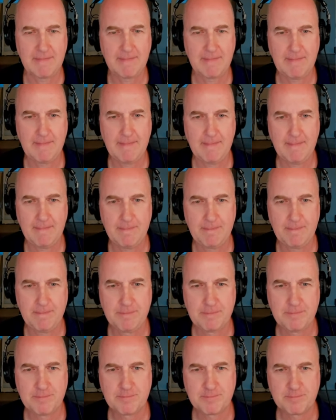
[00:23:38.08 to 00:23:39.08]

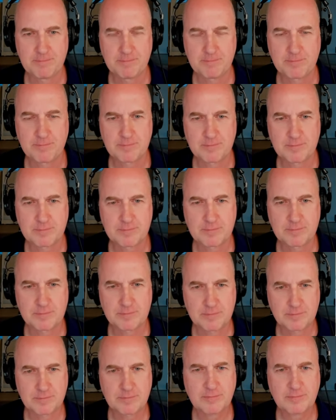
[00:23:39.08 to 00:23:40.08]

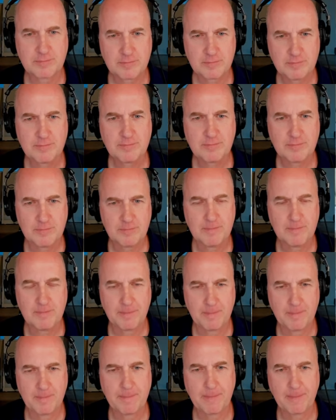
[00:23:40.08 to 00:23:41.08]

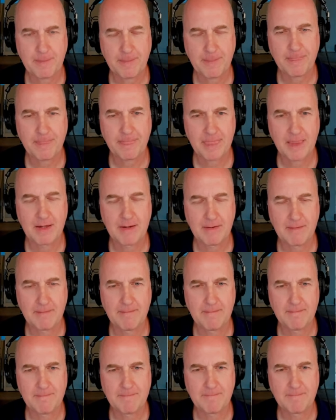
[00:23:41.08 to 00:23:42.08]

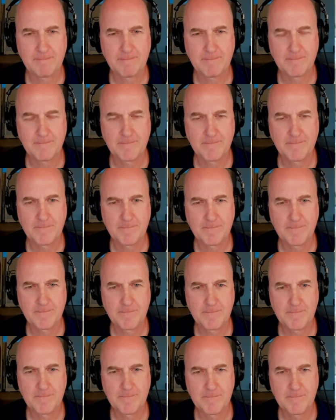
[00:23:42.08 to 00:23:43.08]

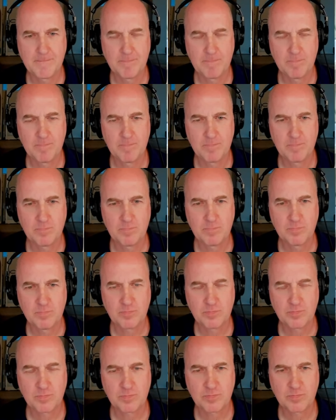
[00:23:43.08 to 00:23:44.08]

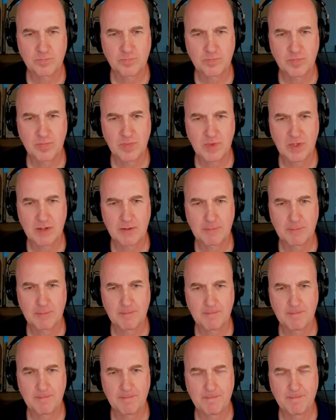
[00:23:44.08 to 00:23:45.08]

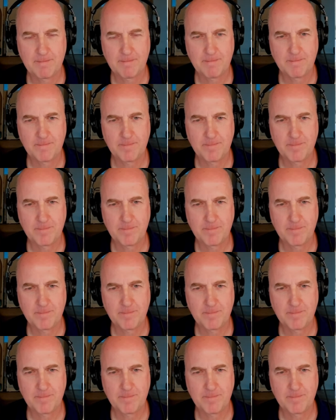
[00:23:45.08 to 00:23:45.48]
[no speech]